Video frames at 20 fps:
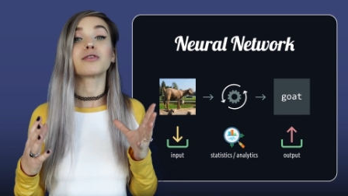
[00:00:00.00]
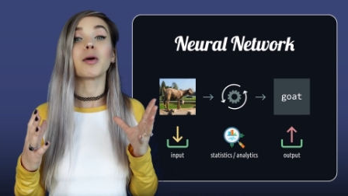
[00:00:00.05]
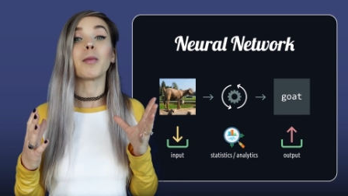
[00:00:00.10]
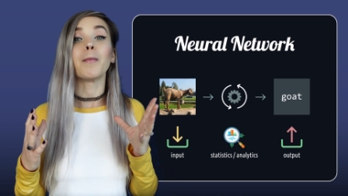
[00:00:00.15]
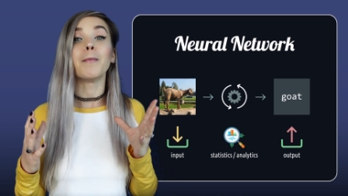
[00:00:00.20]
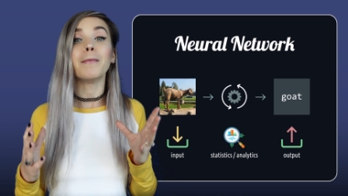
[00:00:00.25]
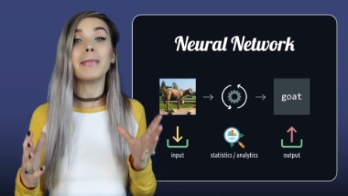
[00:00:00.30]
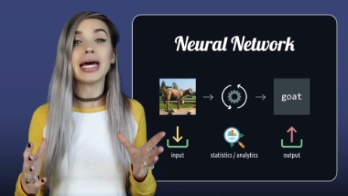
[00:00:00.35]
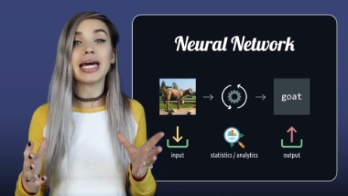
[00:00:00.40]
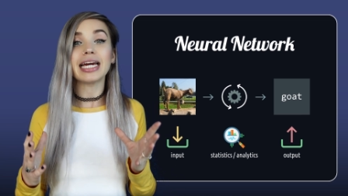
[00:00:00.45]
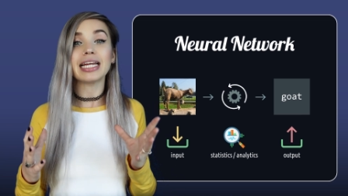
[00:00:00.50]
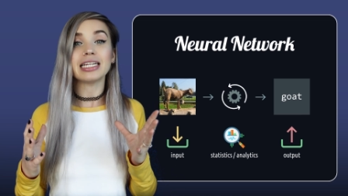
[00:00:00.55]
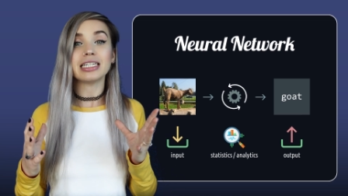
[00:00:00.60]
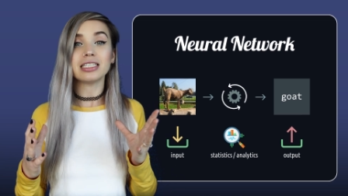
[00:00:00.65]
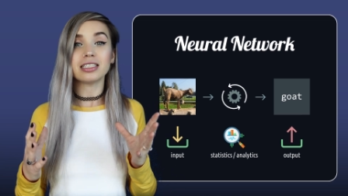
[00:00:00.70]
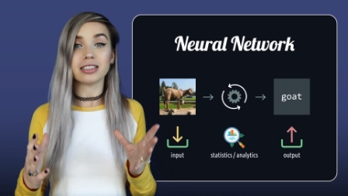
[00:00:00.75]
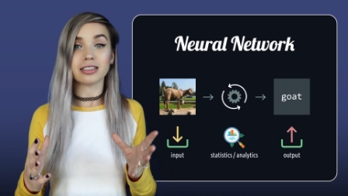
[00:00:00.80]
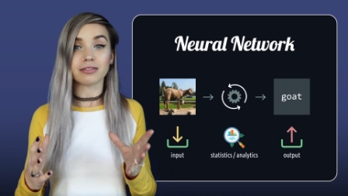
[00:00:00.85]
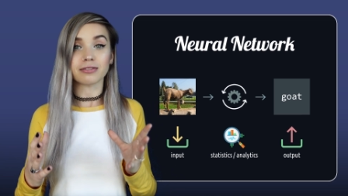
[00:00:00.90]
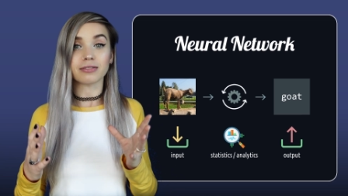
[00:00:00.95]
from
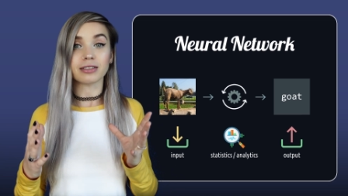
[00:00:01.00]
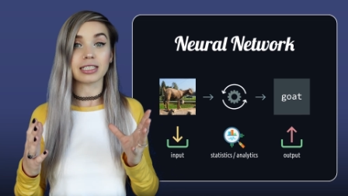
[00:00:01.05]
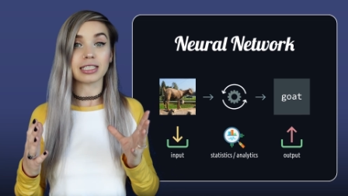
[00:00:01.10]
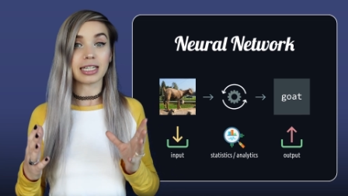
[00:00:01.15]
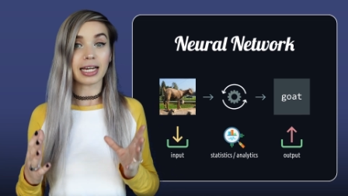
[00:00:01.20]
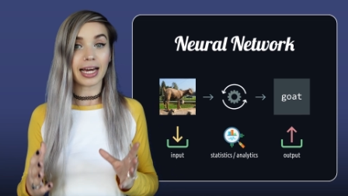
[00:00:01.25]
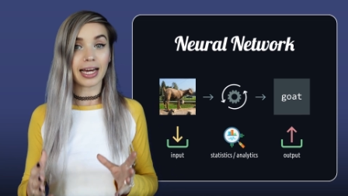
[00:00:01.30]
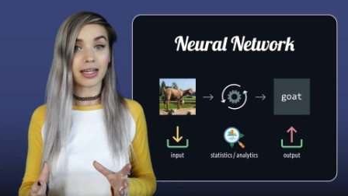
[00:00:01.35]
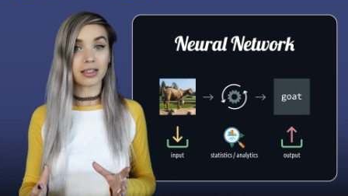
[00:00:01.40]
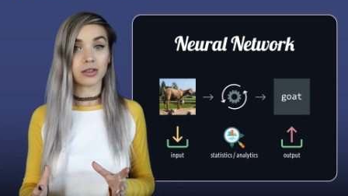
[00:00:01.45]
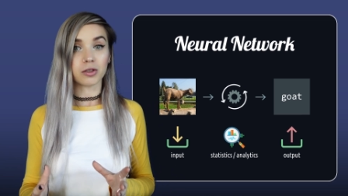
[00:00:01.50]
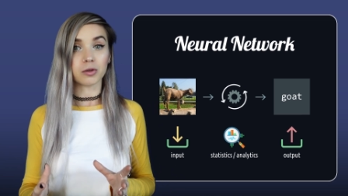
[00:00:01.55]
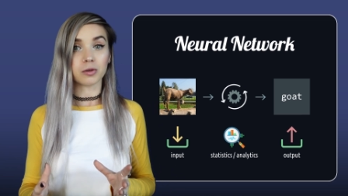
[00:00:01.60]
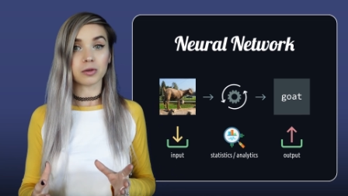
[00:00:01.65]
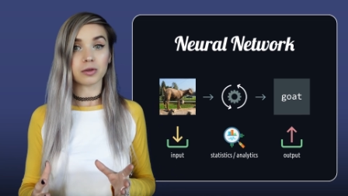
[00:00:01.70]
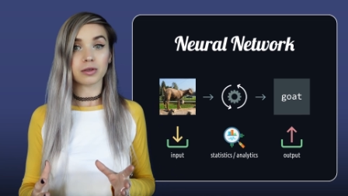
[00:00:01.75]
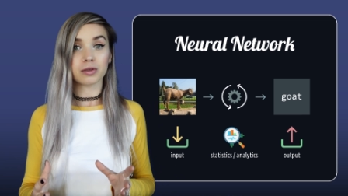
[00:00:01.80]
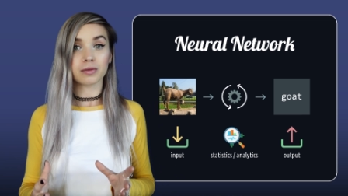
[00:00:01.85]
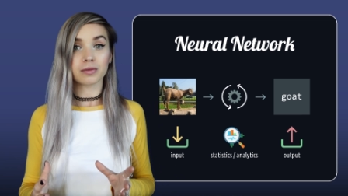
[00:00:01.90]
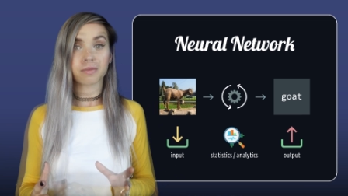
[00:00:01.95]
many different
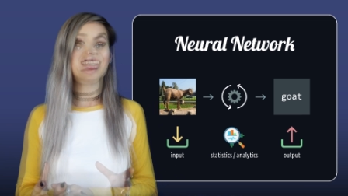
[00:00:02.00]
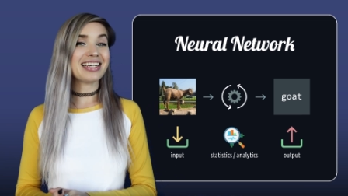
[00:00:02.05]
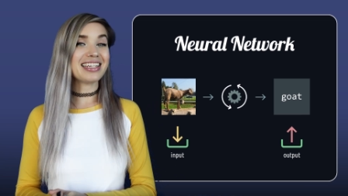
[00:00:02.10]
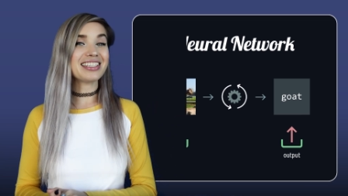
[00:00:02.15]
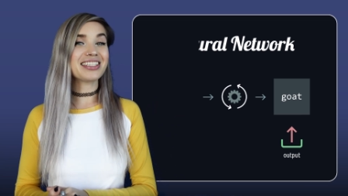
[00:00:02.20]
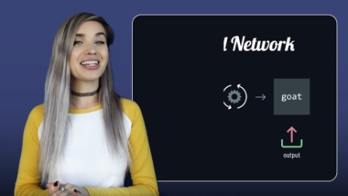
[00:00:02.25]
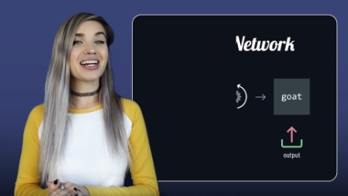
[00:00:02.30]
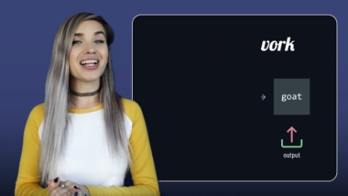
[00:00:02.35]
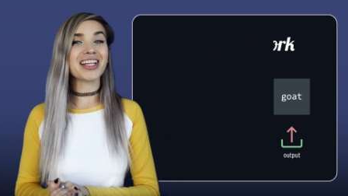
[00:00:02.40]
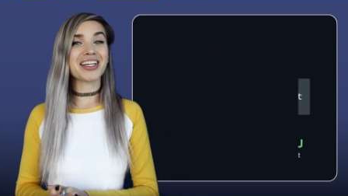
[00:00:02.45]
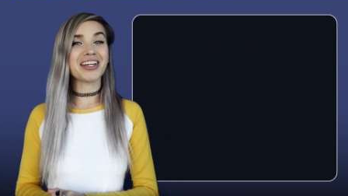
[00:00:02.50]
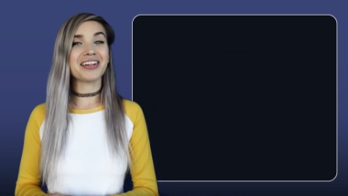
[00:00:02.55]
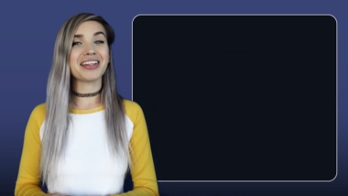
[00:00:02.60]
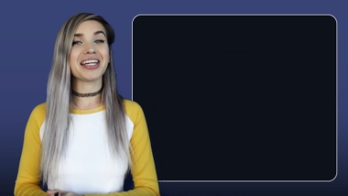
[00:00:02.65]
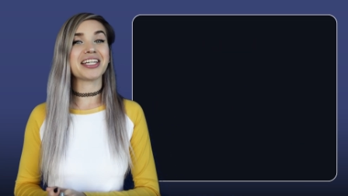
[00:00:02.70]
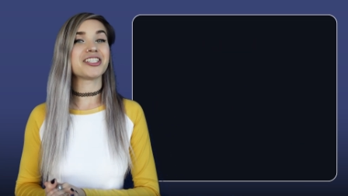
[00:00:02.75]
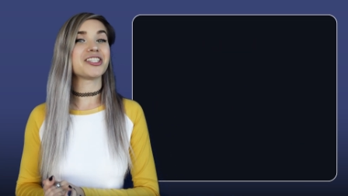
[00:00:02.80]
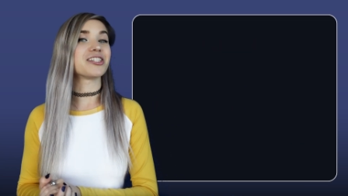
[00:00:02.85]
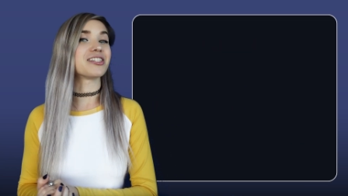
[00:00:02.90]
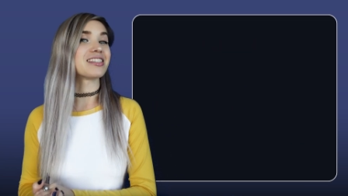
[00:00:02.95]
angles. These
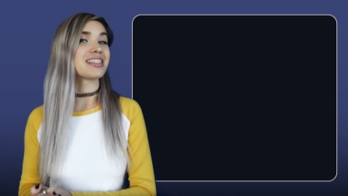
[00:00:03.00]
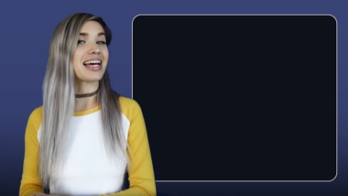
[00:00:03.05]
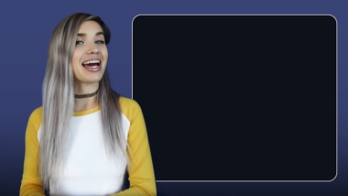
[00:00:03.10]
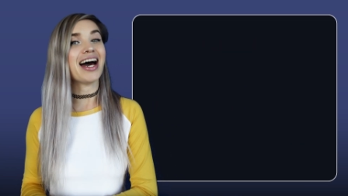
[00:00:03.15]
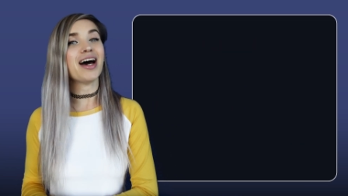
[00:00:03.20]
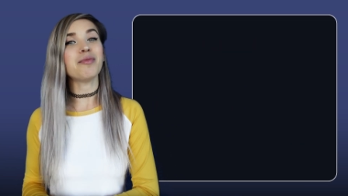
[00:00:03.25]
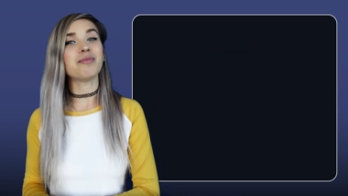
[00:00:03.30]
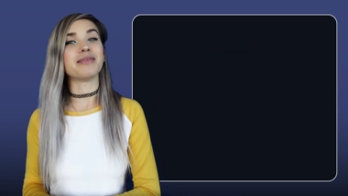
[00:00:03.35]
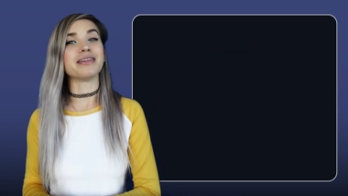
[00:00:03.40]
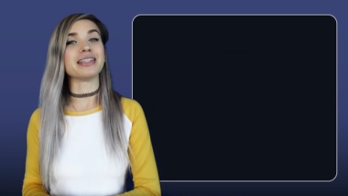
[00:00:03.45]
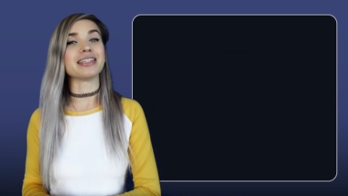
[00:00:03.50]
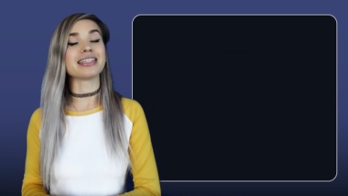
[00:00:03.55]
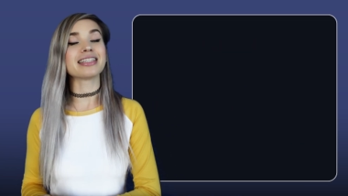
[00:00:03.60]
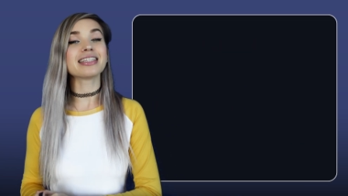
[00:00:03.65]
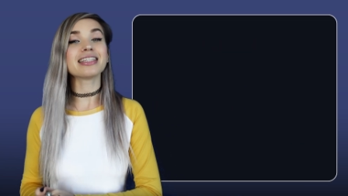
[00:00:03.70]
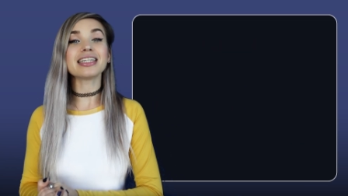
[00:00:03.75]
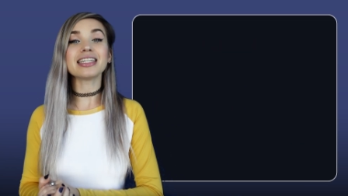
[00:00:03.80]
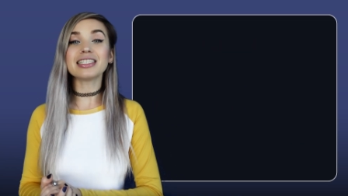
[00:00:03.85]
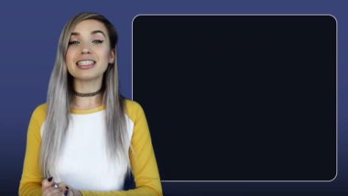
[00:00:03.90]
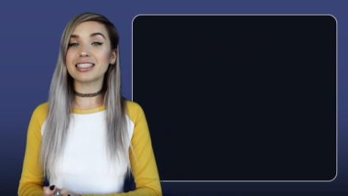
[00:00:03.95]
calculations
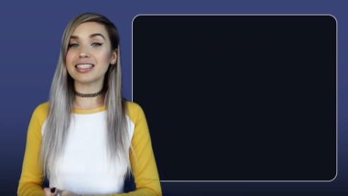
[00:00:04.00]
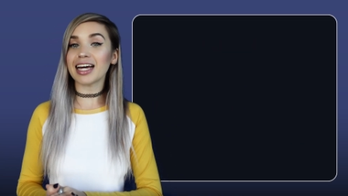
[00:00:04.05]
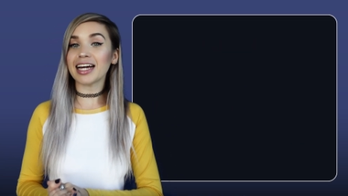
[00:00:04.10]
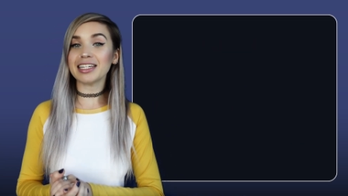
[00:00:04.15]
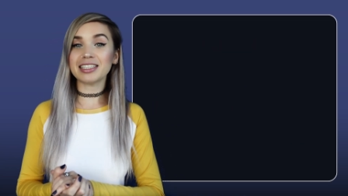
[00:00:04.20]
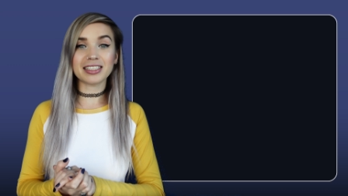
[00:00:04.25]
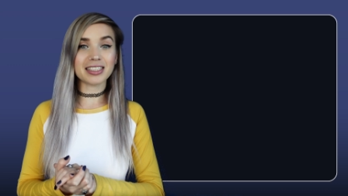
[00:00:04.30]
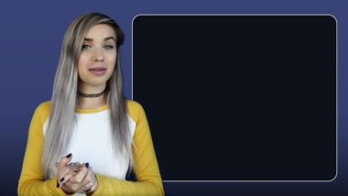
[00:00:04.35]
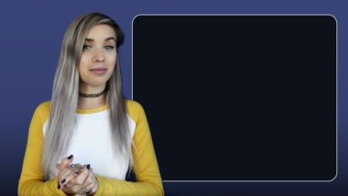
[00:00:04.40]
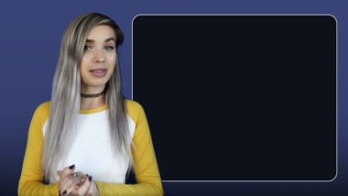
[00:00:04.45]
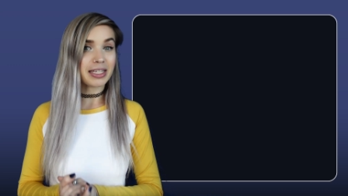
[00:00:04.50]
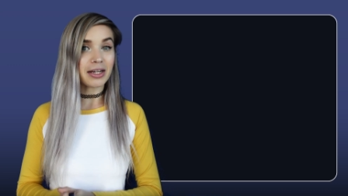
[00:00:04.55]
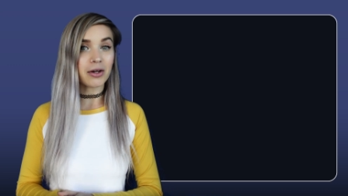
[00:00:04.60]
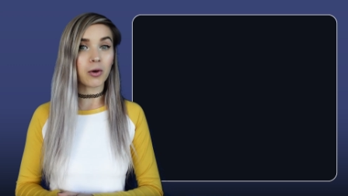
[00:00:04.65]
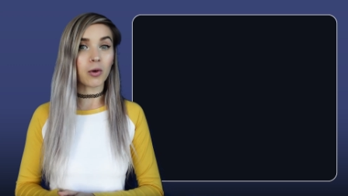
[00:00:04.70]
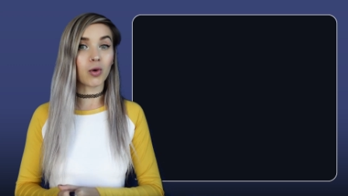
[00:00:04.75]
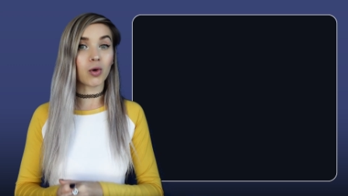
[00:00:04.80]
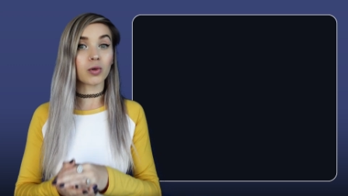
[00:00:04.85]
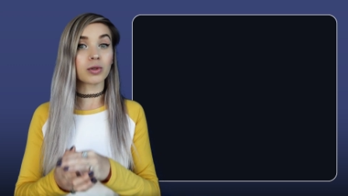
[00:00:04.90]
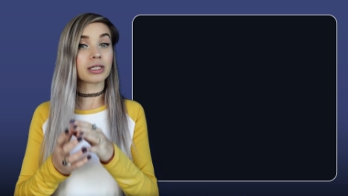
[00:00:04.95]
happen inside something
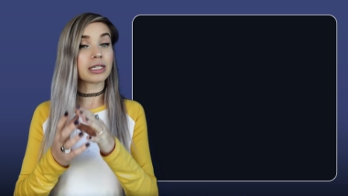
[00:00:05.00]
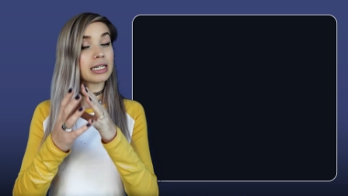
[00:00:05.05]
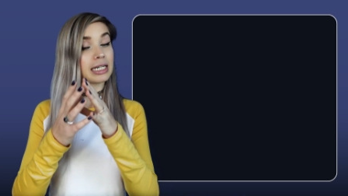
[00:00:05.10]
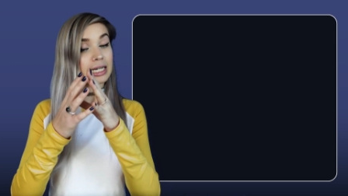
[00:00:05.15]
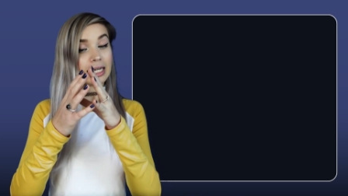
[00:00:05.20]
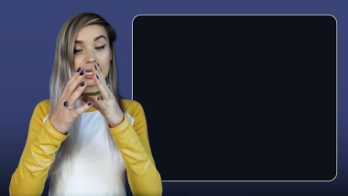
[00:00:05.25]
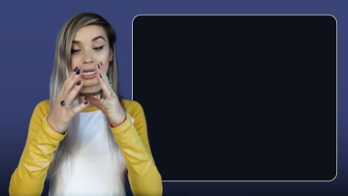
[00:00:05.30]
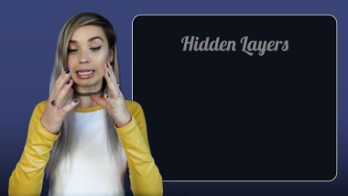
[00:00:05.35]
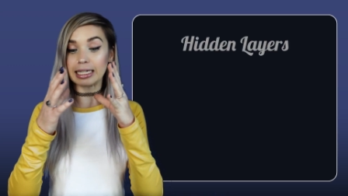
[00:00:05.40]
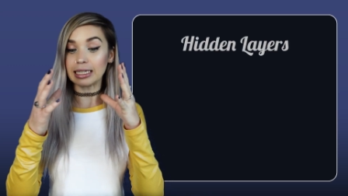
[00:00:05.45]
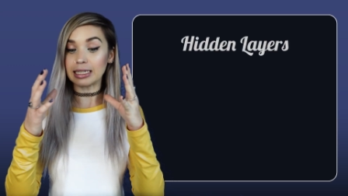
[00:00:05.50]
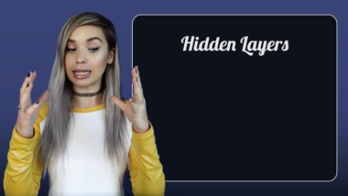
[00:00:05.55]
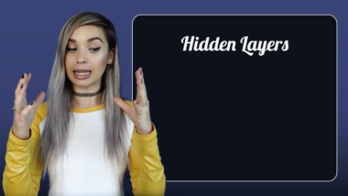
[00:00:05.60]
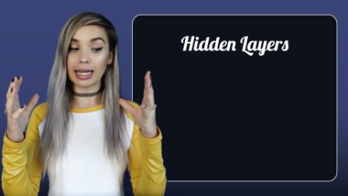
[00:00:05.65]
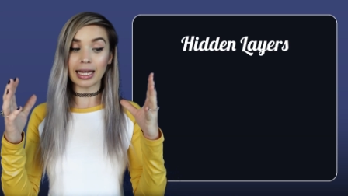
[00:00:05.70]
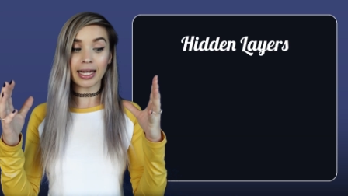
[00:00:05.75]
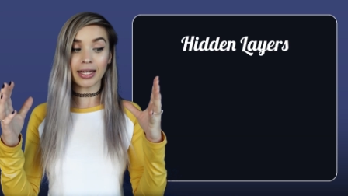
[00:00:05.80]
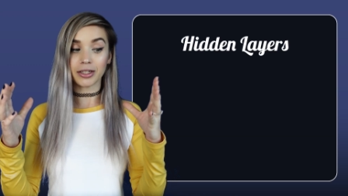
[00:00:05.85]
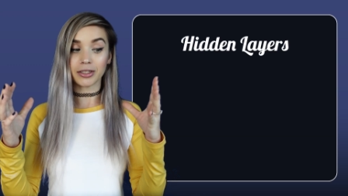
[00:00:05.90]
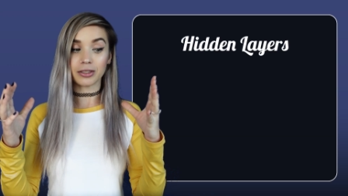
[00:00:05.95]
called hidden
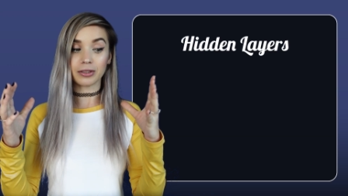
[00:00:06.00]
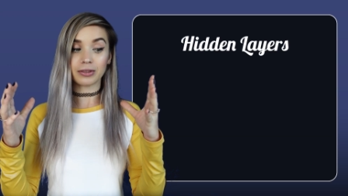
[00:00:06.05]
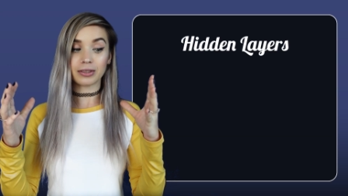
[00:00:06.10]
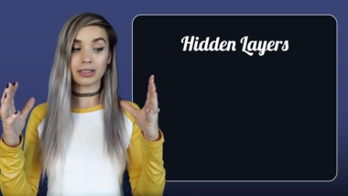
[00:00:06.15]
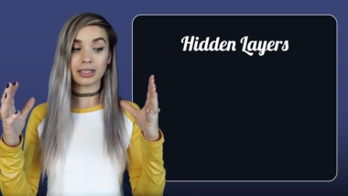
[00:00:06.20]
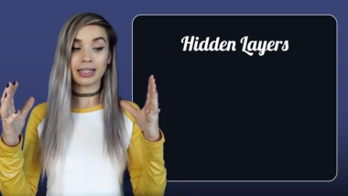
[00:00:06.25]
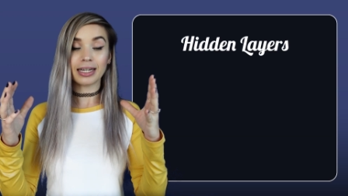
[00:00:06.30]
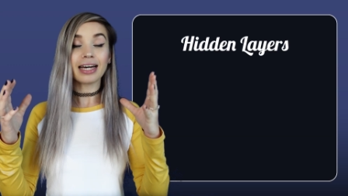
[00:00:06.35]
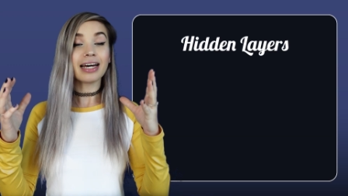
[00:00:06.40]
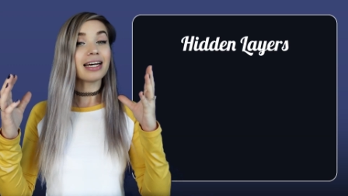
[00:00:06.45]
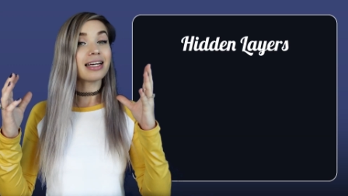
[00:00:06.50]
layers.